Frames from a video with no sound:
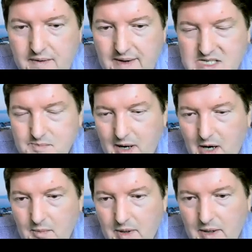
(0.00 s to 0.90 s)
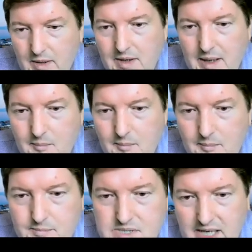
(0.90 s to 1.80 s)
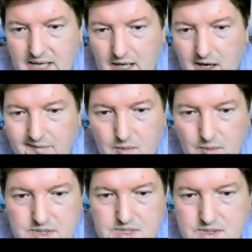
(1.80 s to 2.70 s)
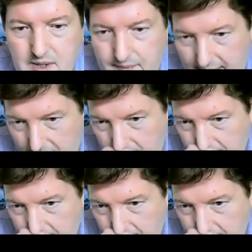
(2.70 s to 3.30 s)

the experiment, particularly afterwards at the end.